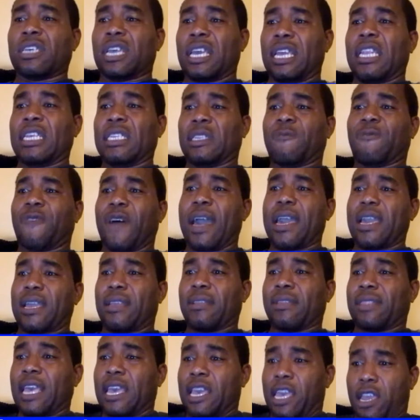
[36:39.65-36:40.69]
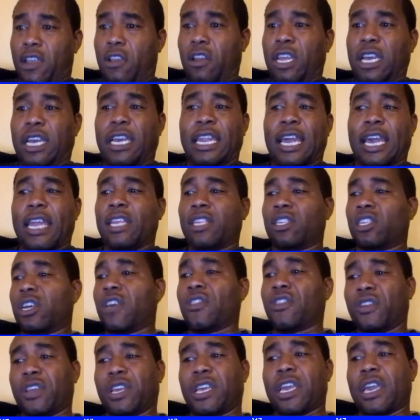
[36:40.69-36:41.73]
in this fight. They're here looking at each
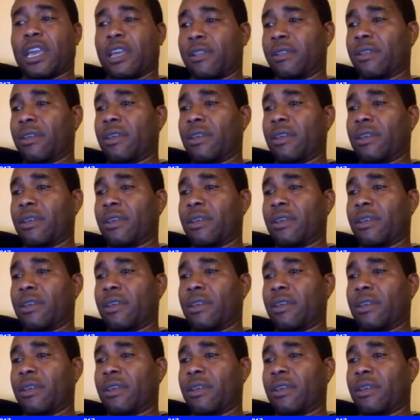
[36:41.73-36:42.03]
other again.